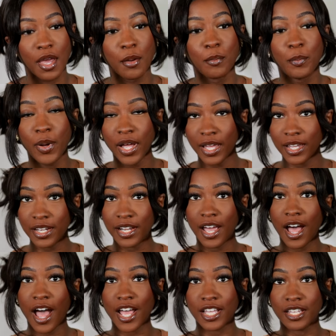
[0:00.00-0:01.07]
But
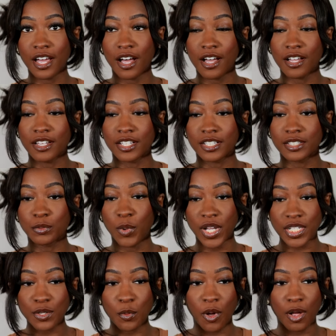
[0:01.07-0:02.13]
I uh, went
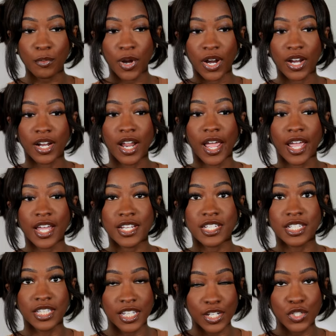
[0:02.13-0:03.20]
to Walmart and
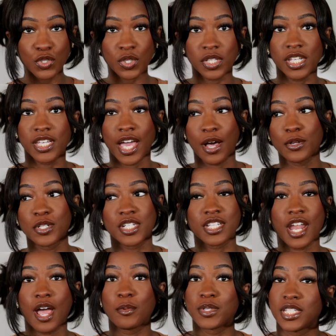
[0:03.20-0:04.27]
literally couches that
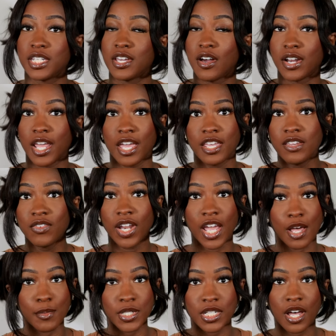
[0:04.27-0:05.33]
I was seeing on even
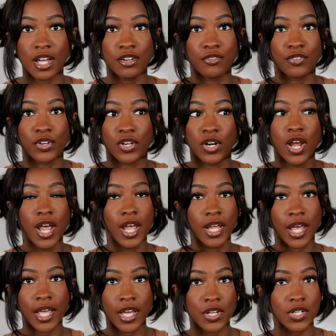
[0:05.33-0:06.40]
Amazon for
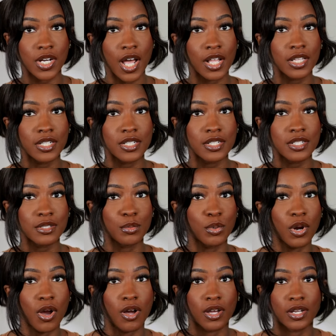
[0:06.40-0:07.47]
eight hundred dollars were
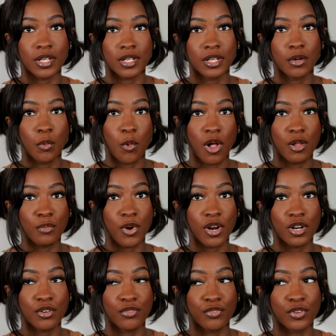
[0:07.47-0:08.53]
on
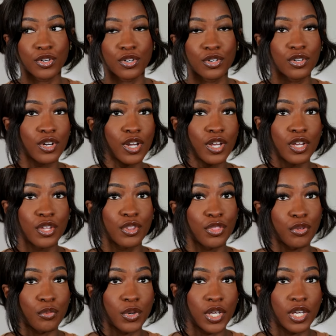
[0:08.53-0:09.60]
Walmart for
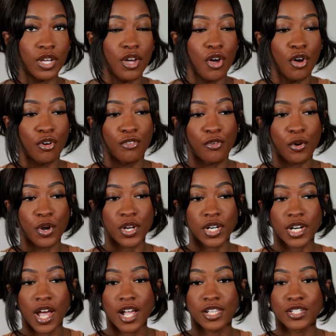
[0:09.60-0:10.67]
three, four hundred
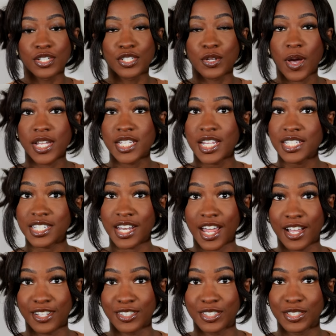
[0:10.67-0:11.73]
dollars. So I tested it
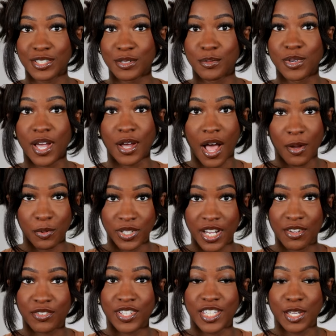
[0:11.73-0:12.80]
out. We, I will
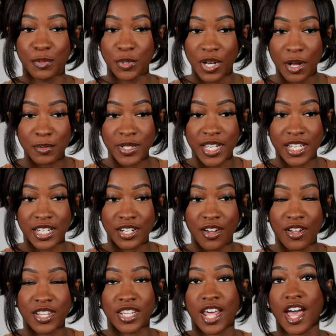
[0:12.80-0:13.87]
definitely keep you updated
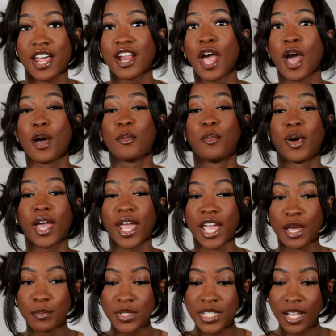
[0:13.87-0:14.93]
on that. But
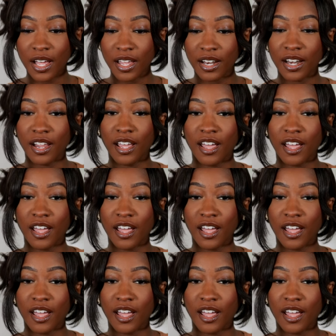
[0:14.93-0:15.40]
Amazon,